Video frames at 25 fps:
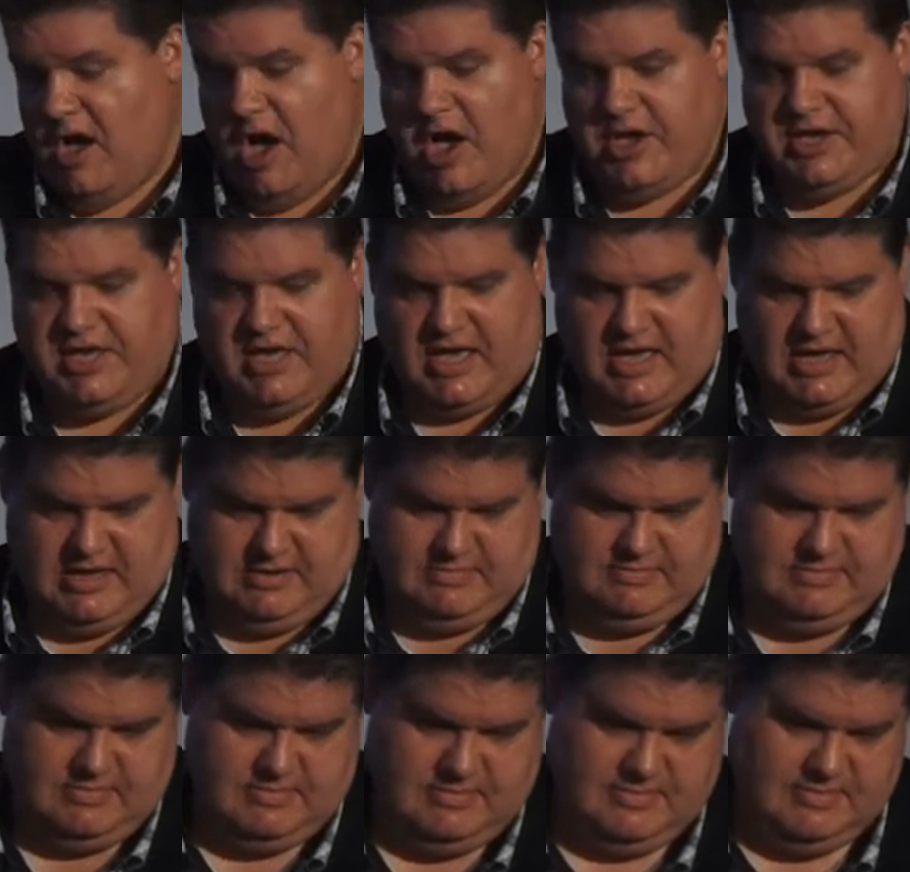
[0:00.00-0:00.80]
Okay,
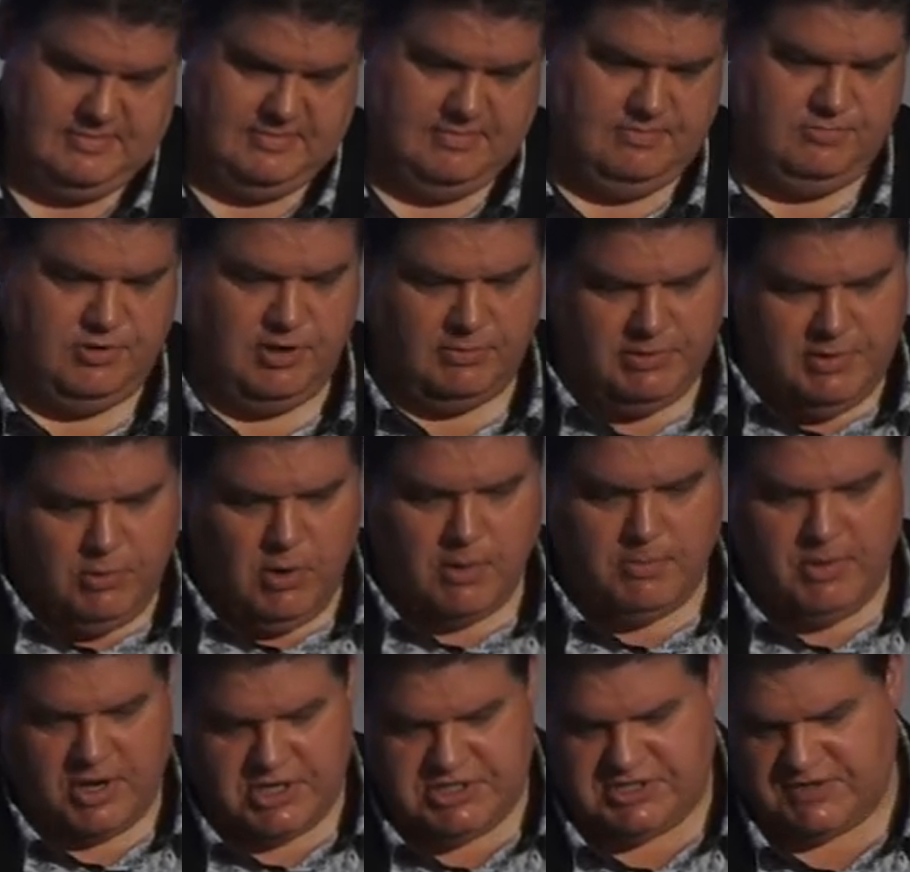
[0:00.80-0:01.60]
probably
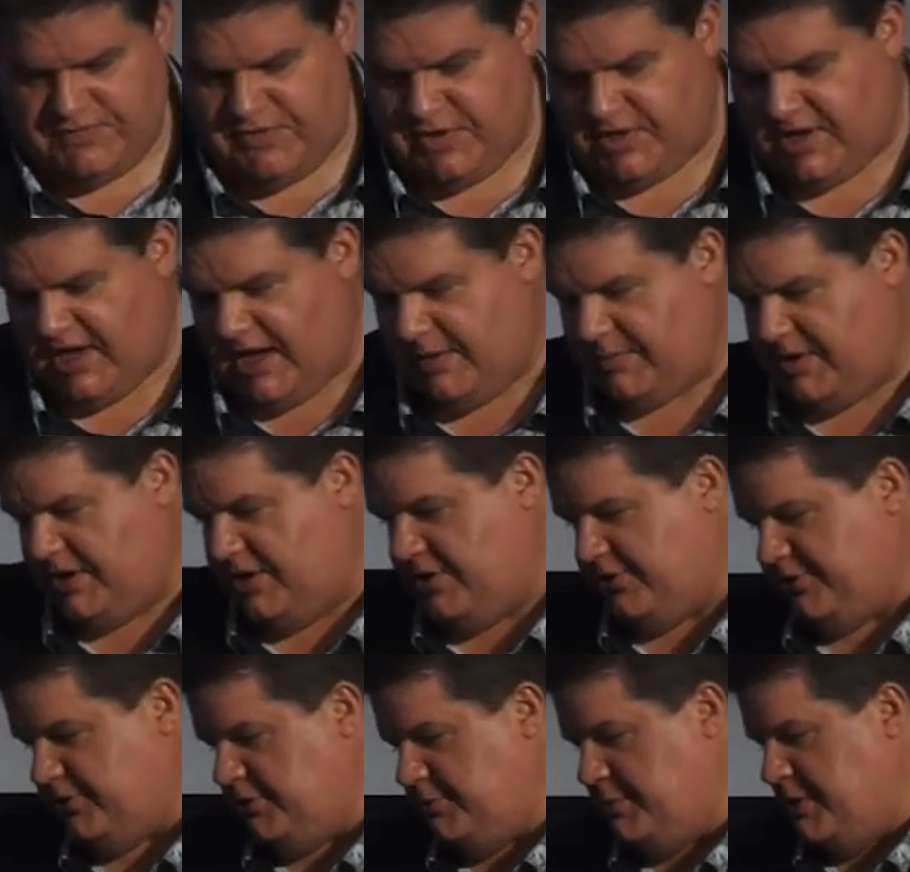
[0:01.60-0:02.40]
what most of you came to
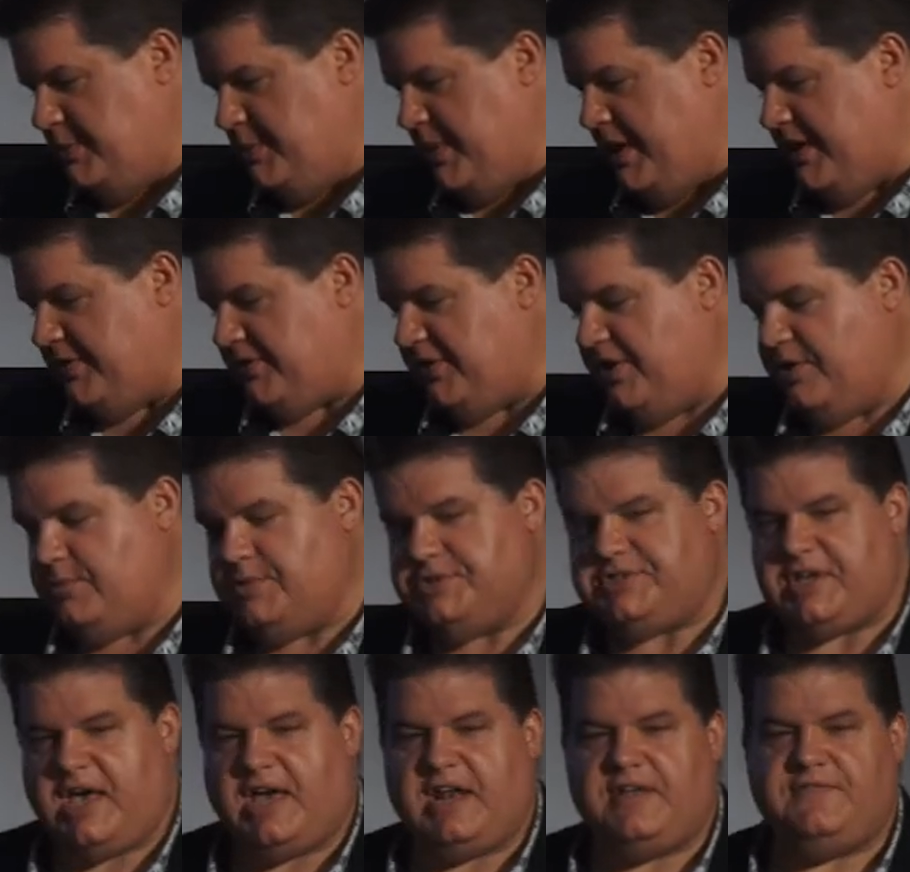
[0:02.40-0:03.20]
hear a little bit about, though,
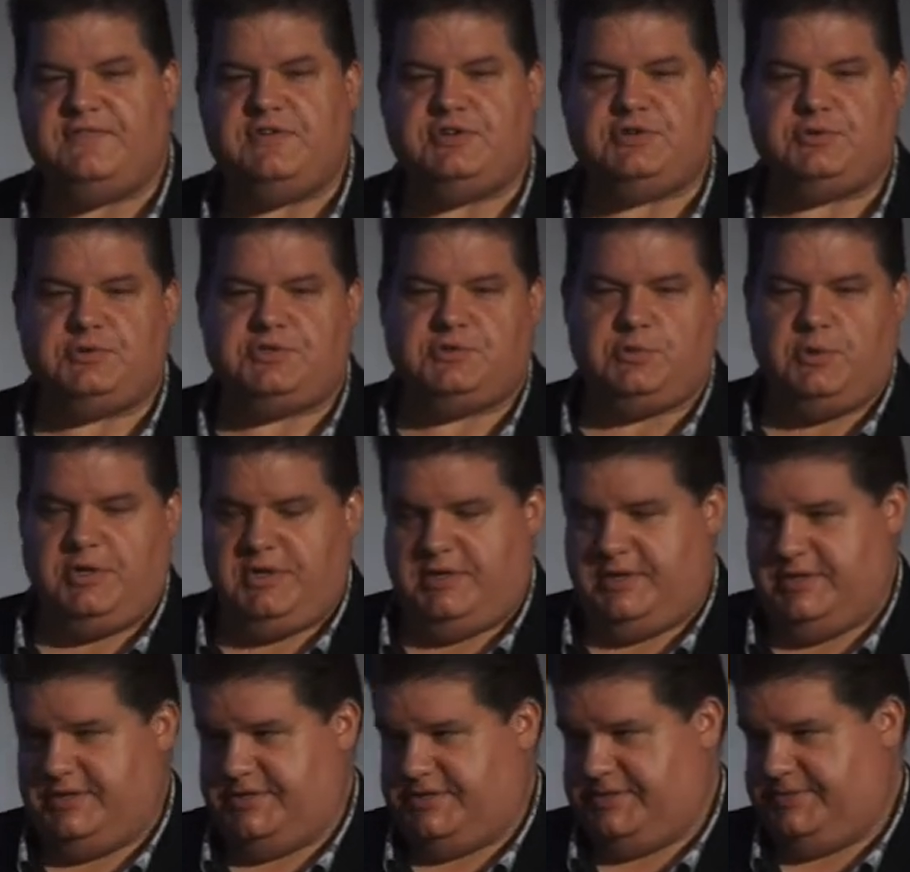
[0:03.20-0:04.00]
was artificial
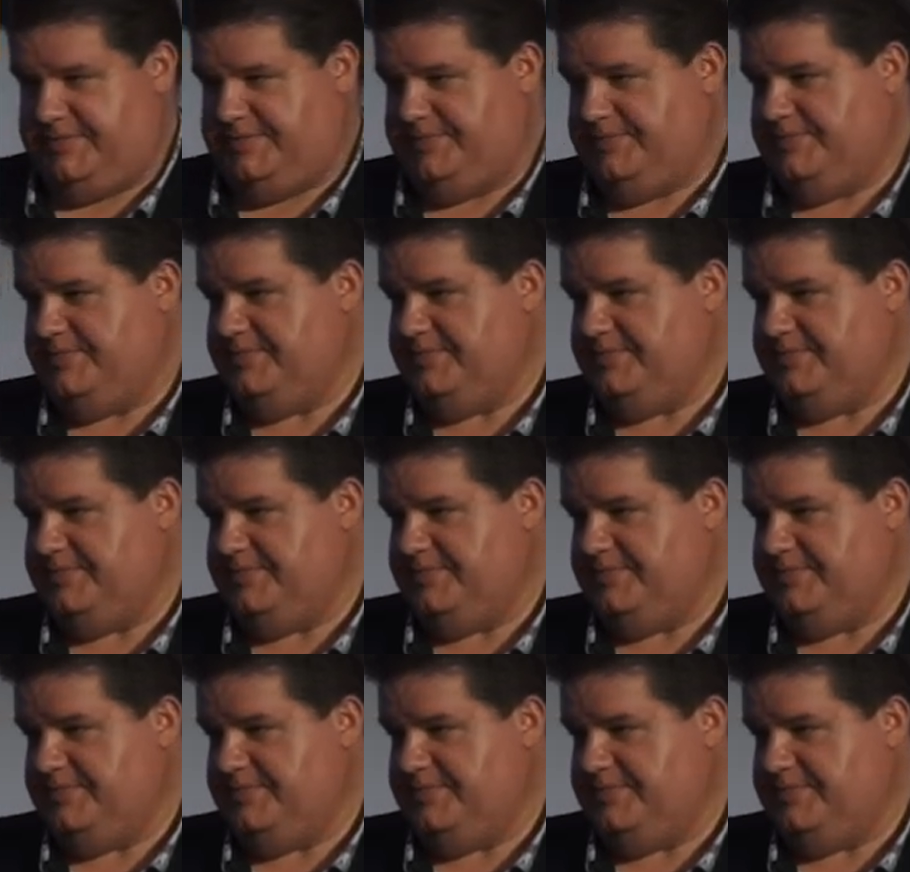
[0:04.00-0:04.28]
sweeteners.